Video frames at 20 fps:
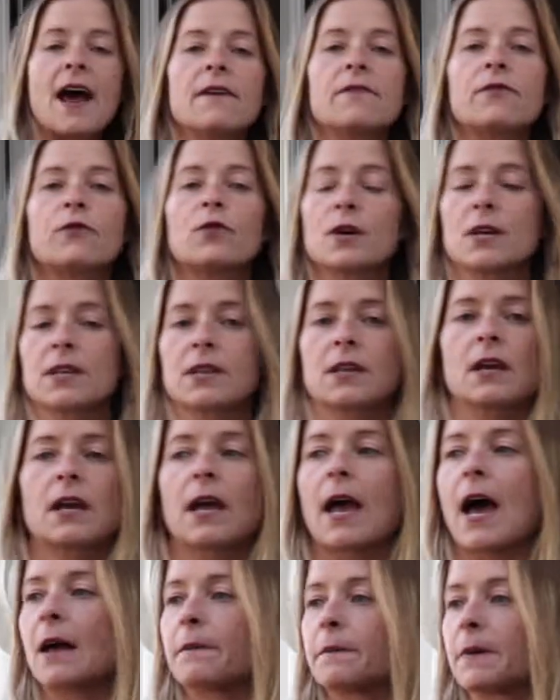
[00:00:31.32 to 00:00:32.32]

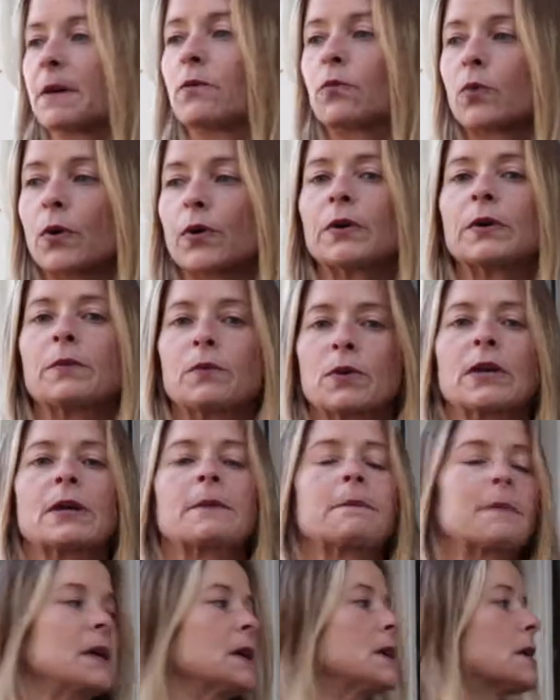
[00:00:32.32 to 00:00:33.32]
Everything had been really,
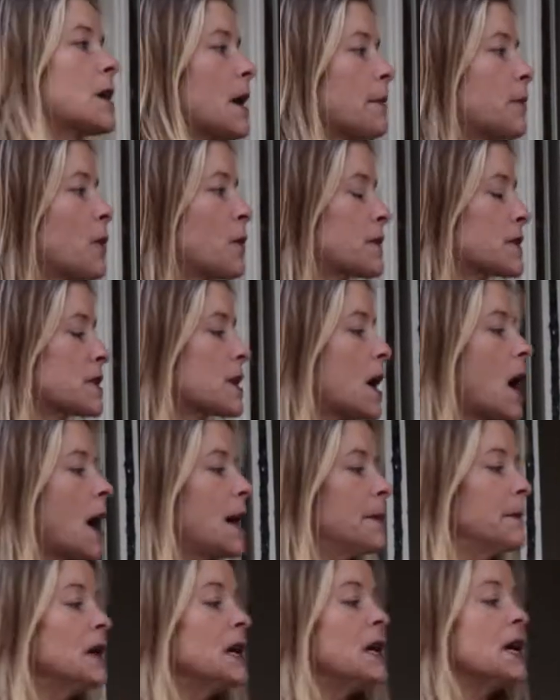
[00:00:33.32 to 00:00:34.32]
really beaten up over
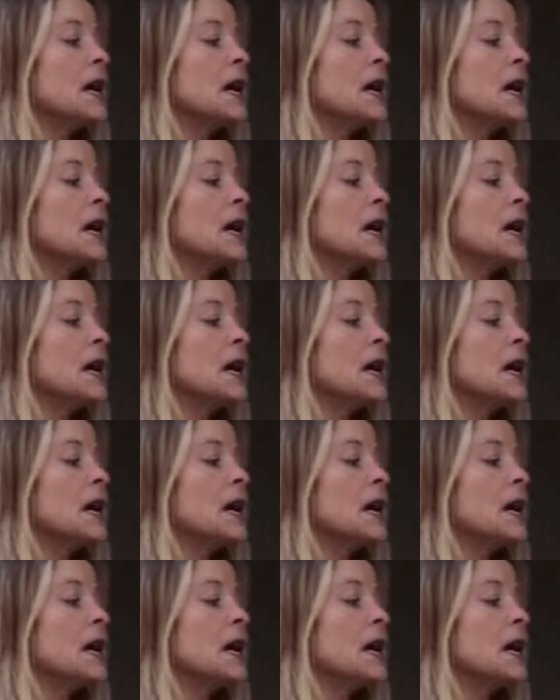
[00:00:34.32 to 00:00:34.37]
time,